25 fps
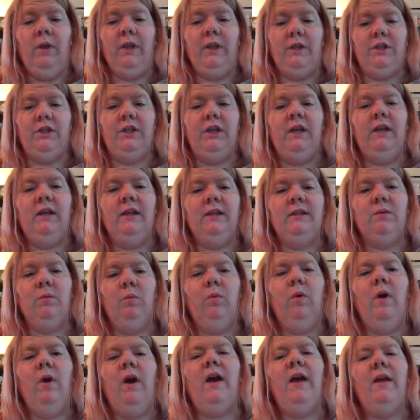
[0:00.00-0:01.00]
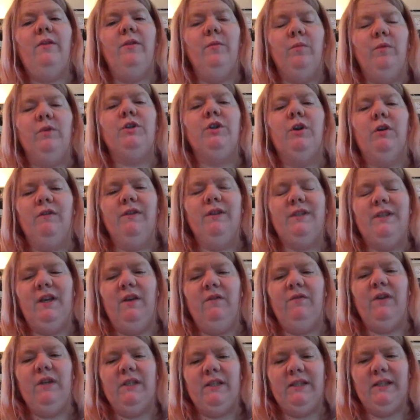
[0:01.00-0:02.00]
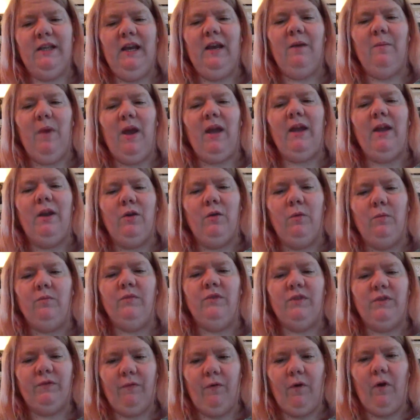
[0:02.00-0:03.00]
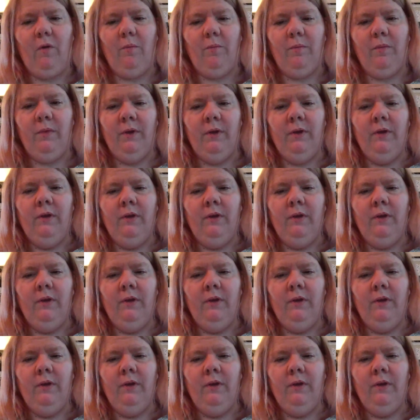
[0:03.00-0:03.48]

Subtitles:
which is where the majority of your TMA comes from.